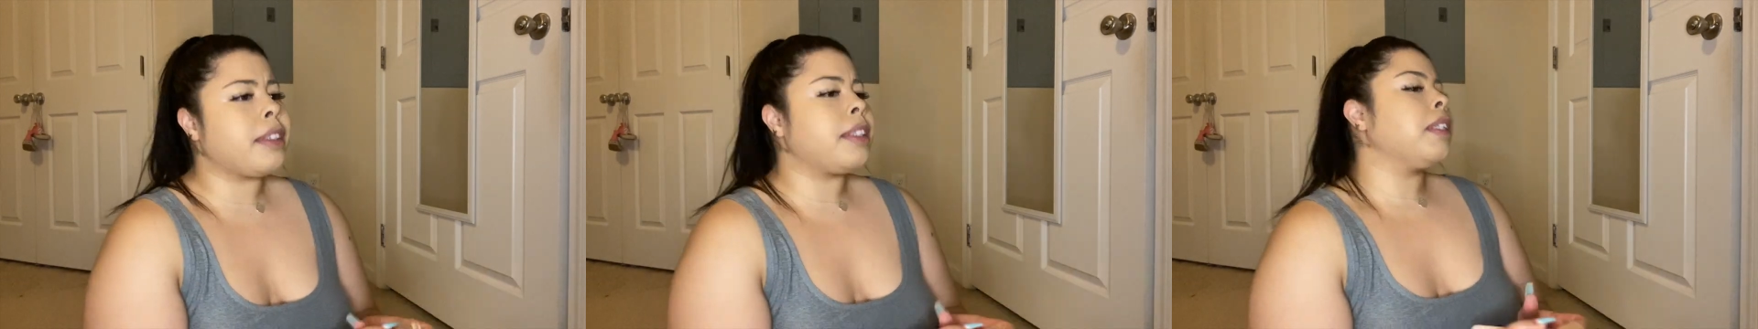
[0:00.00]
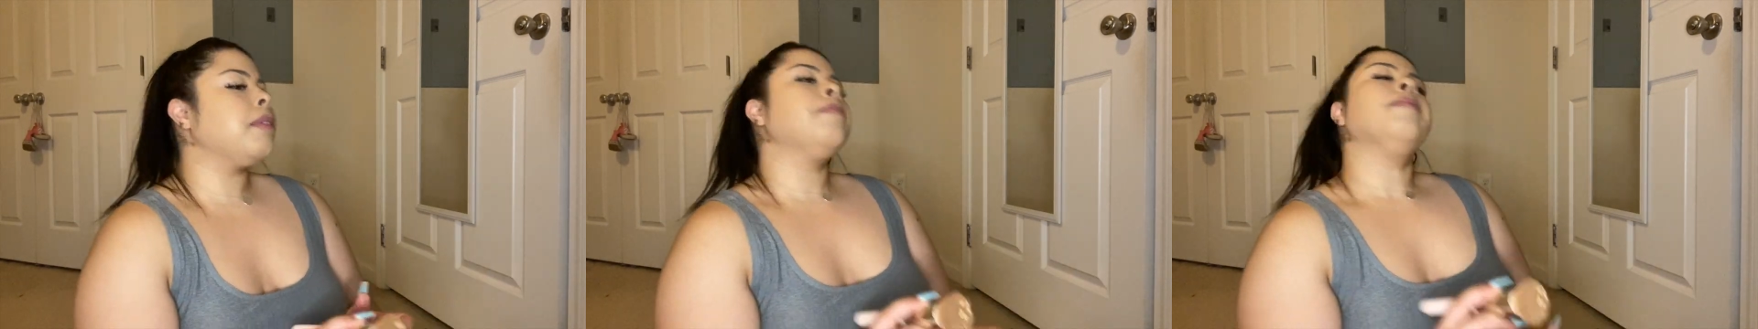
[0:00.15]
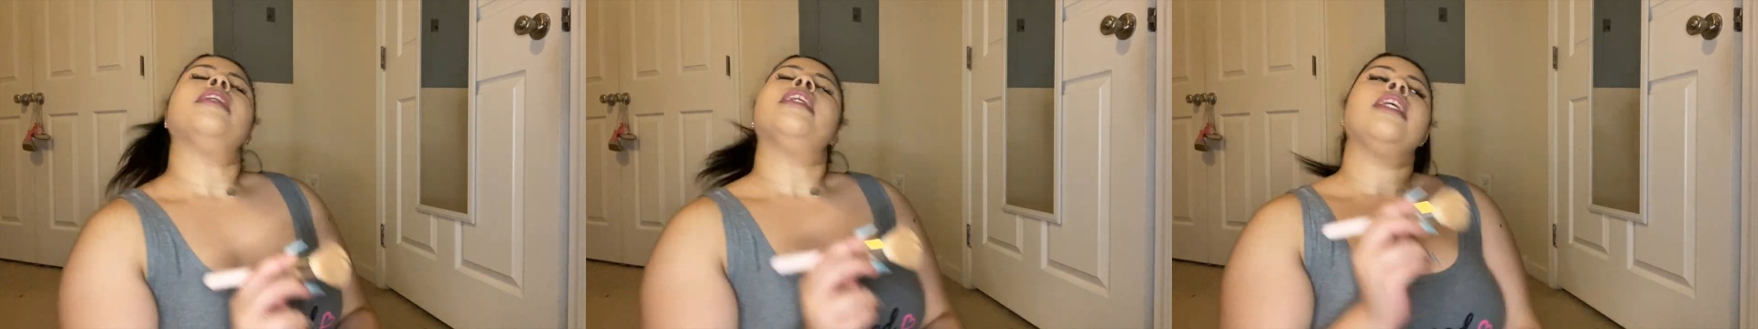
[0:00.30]

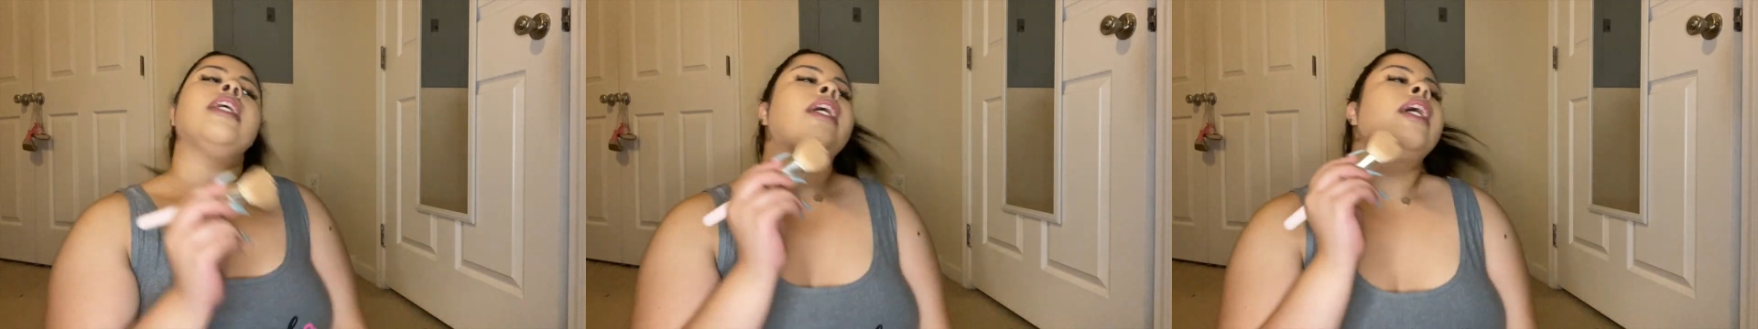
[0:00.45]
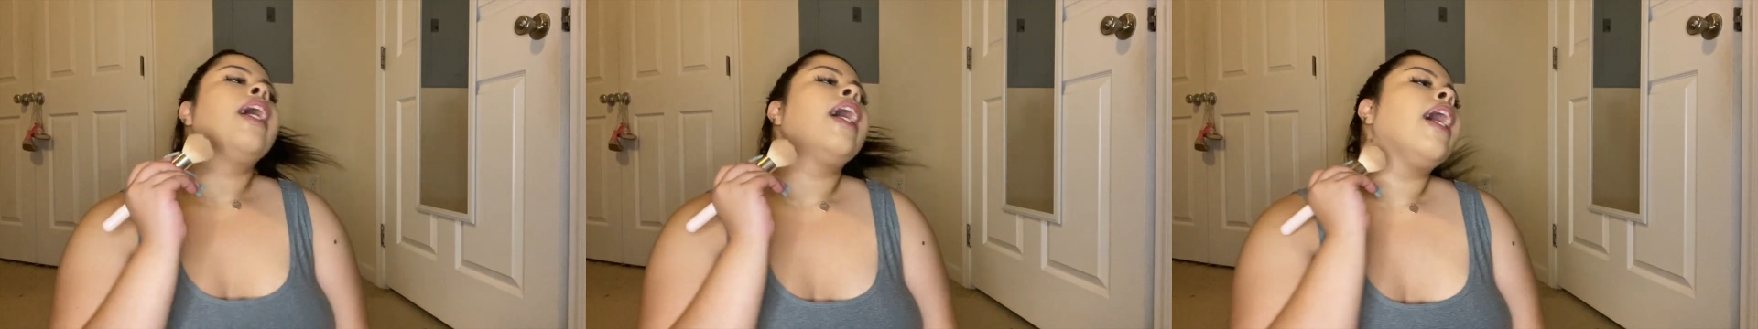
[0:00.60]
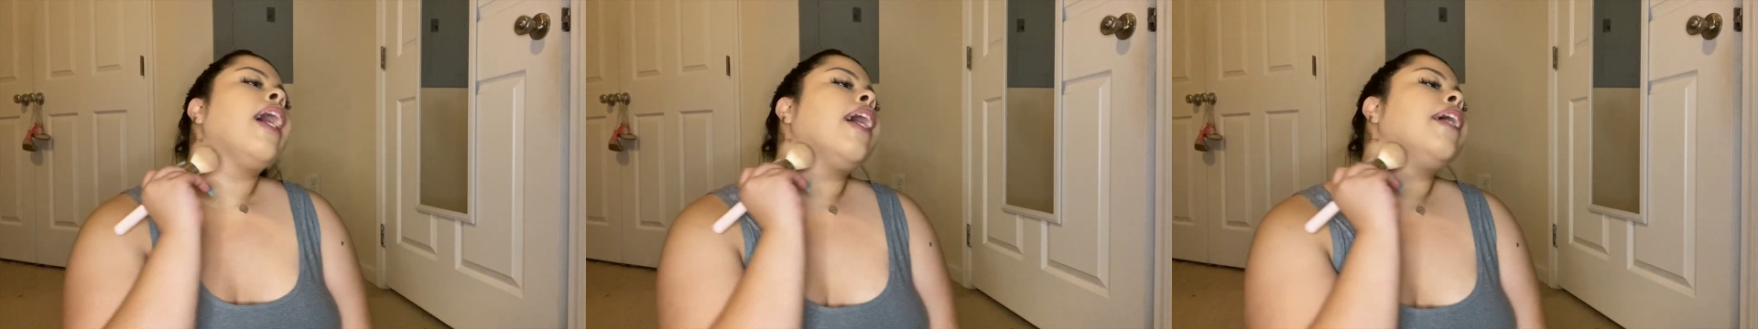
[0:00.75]
them,
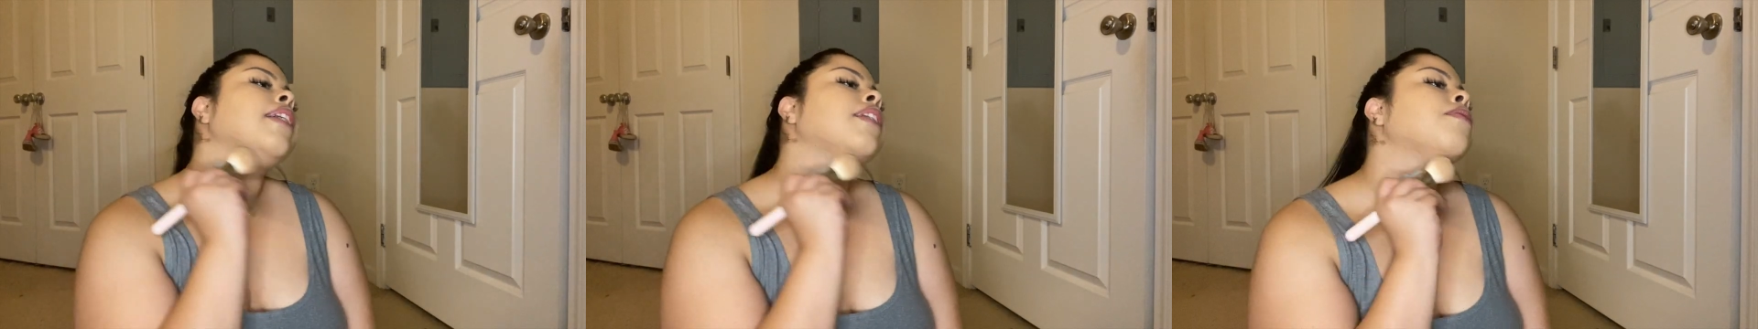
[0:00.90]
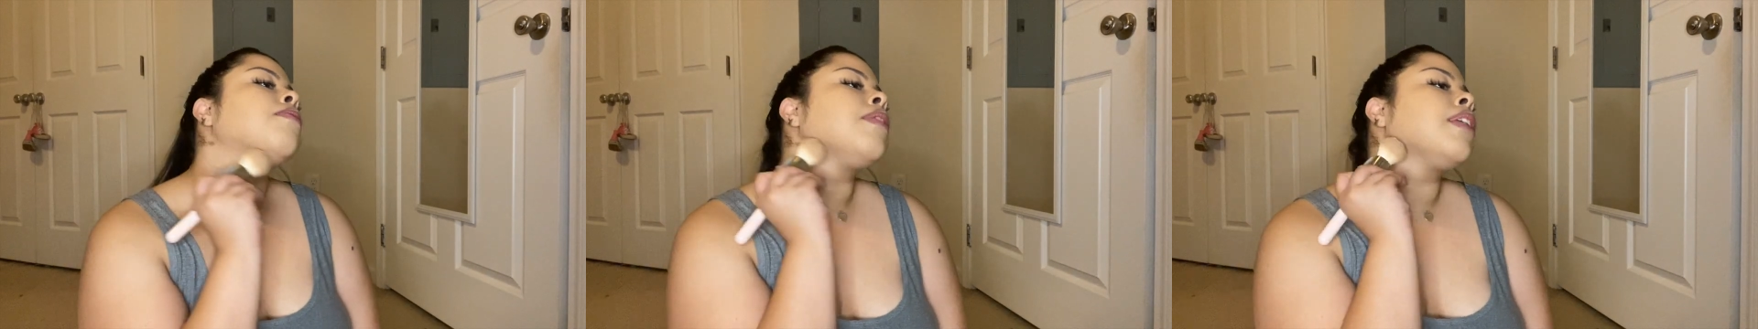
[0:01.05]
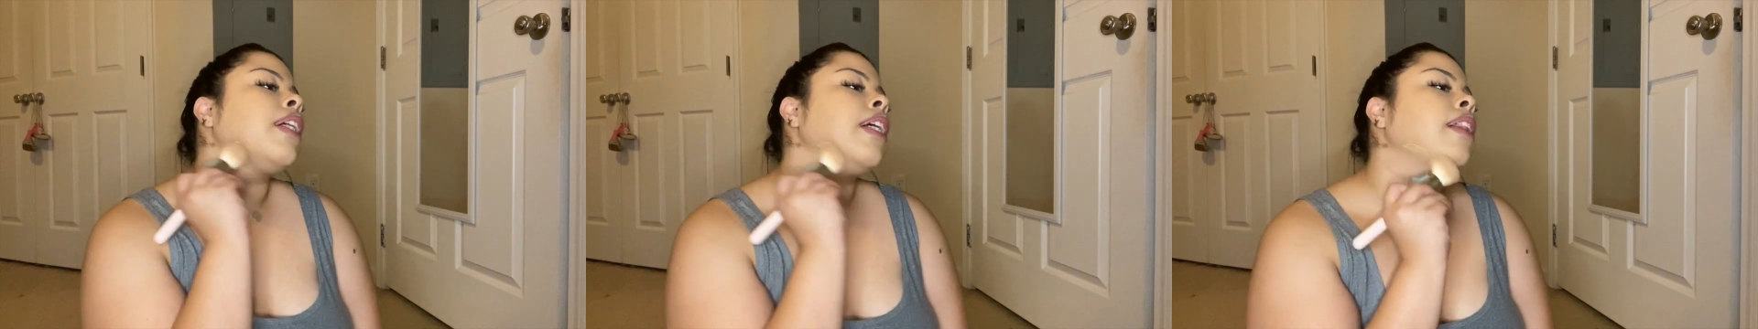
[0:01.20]
I
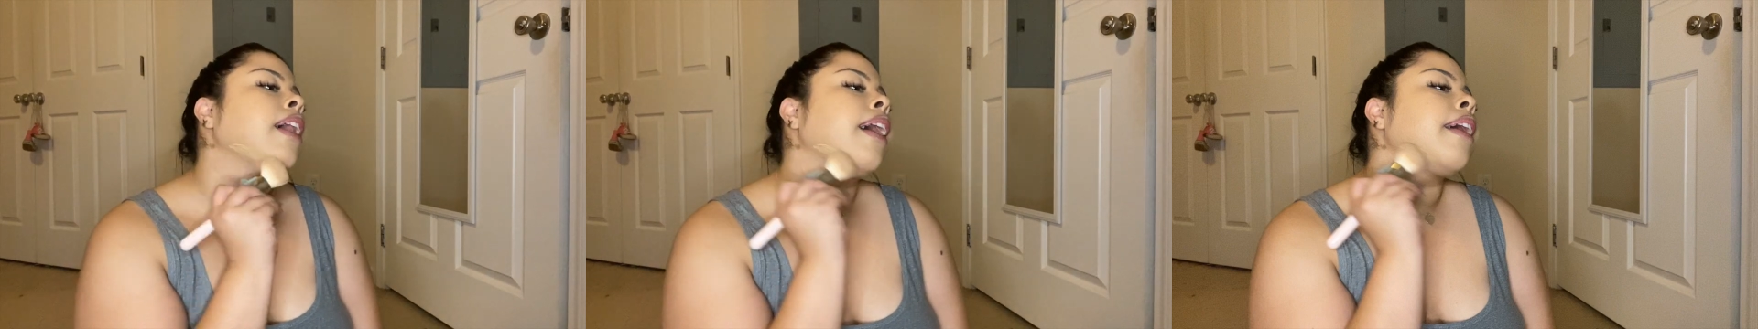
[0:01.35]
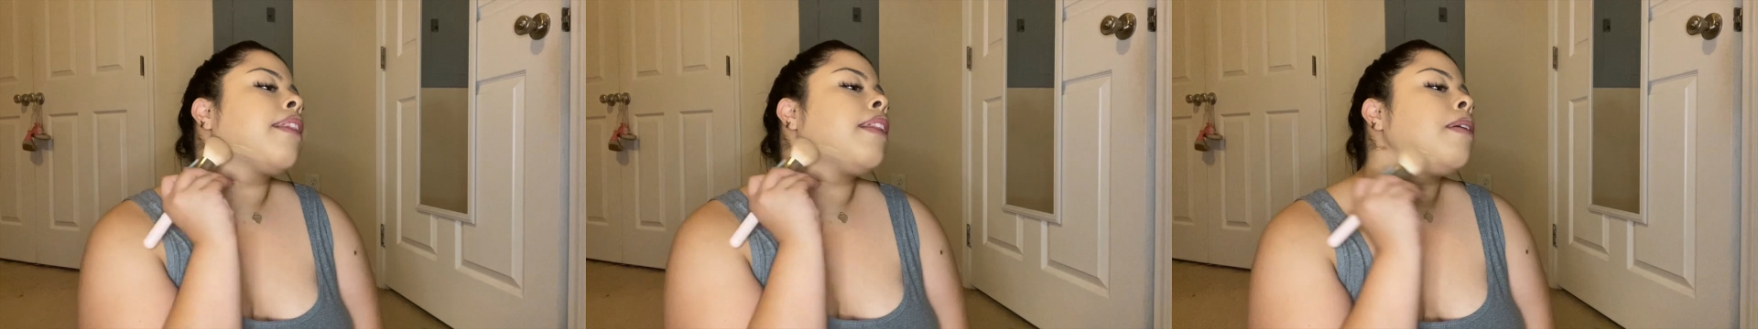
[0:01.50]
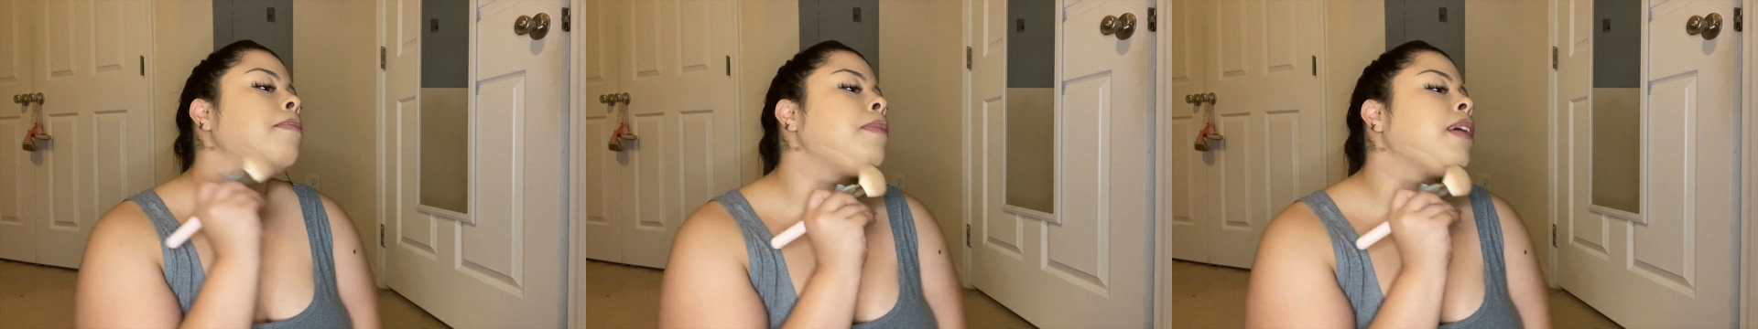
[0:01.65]
didn't really like them